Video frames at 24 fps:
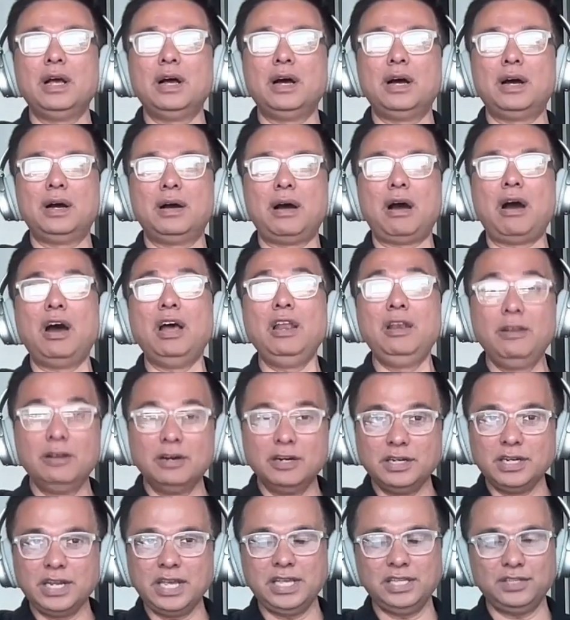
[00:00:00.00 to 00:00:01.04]
Our
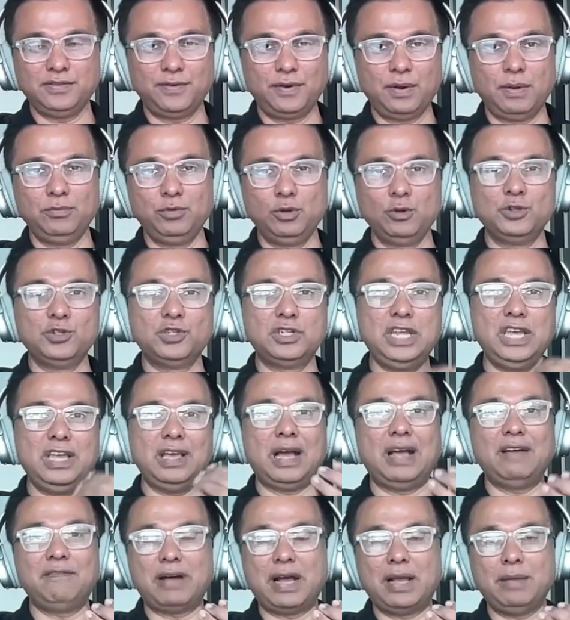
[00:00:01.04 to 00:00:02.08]
learnings from those
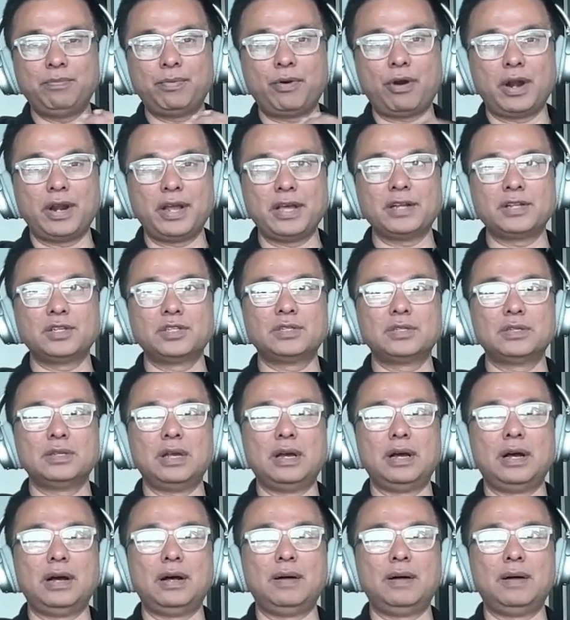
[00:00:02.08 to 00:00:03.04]
DIY products,